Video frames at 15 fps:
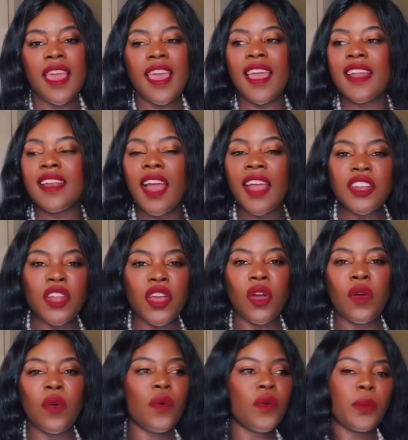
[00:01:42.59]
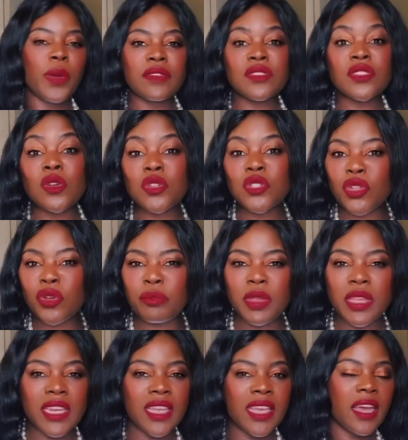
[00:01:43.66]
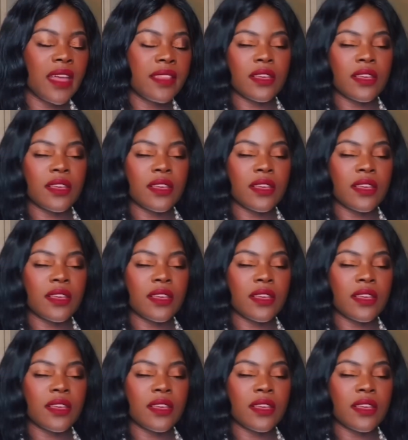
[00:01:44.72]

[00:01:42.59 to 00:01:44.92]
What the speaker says: And I know we have social media,